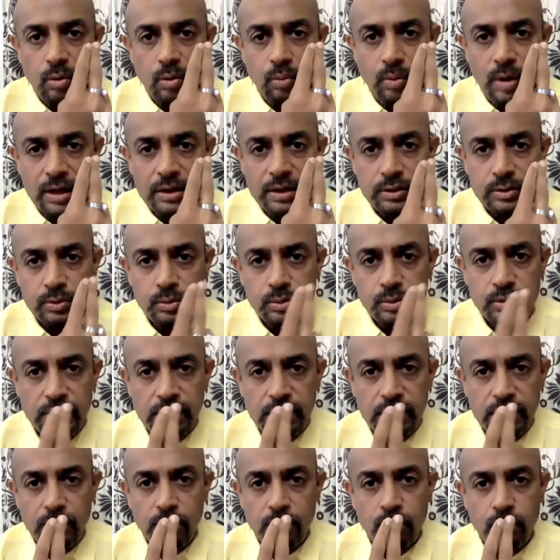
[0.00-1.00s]
1, 2,
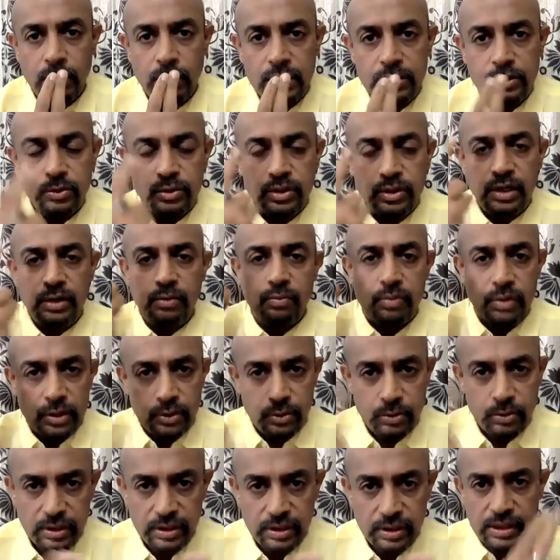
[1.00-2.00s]
3, 1, 2, 3, 1,
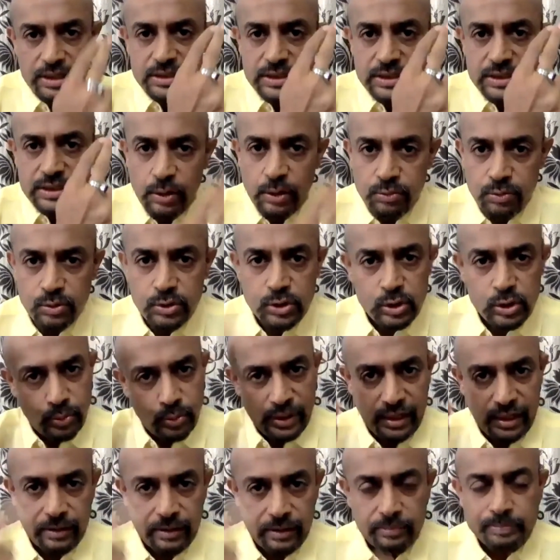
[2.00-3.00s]
2, 3. That's how you
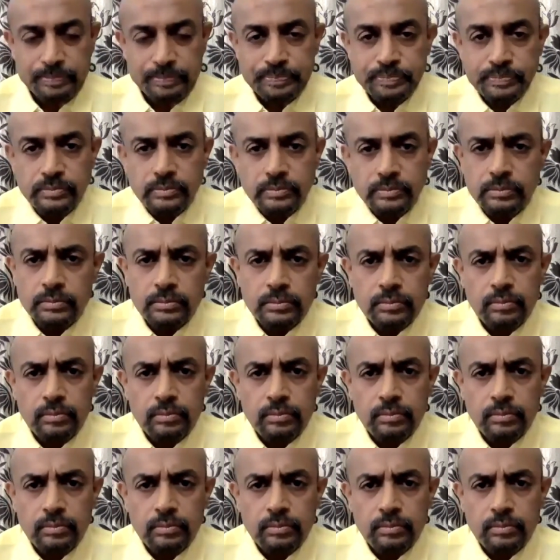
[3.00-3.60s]
swing it.